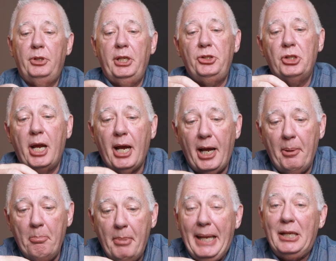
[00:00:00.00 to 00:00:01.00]

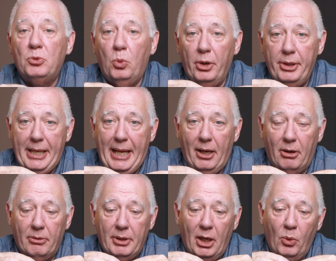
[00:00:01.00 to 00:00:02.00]
DJI makes one
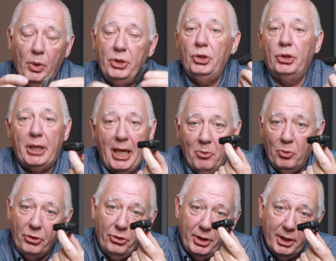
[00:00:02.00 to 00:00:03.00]
now. I wish it came
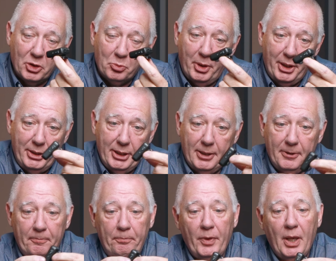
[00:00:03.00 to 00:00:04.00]
with this, but it
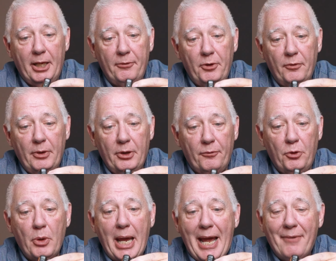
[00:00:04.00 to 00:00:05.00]
didn't. And if
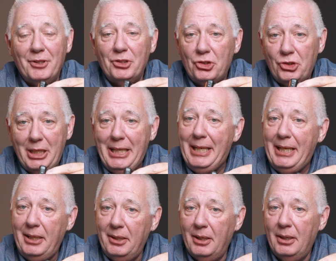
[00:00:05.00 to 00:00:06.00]
you haven't
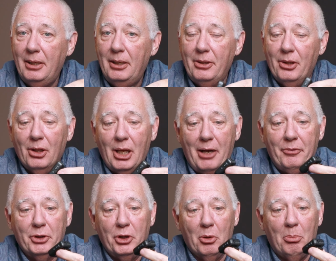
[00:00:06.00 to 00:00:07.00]
seen the
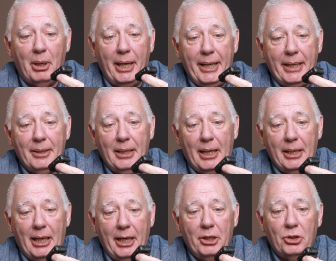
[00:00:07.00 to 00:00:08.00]
lavalier mic,
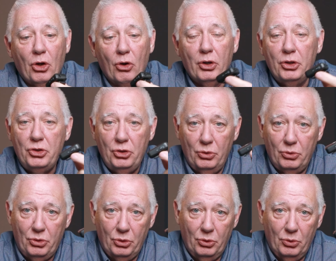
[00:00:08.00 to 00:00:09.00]
I encourage you
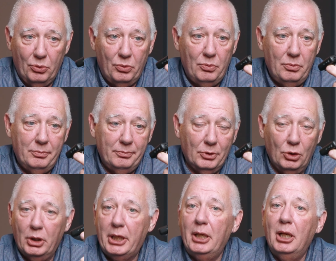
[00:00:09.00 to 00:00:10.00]
to
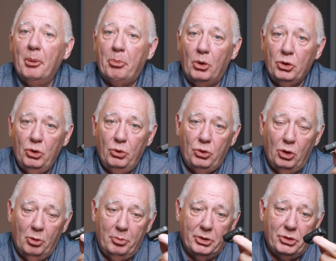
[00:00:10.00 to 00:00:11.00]
look it up on
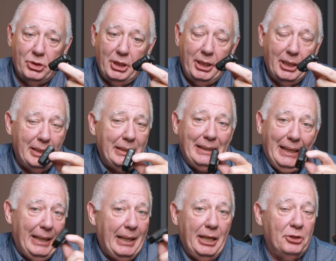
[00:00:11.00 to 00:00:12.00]
YouTube to see it.
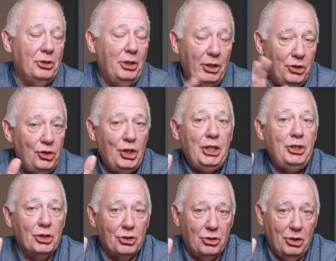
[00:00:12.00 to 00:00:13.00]
It's an
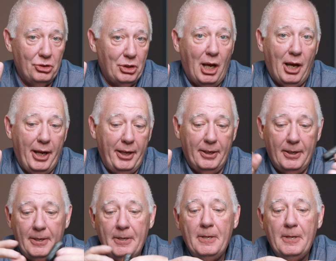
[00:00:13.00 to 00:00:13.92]
ingenious design.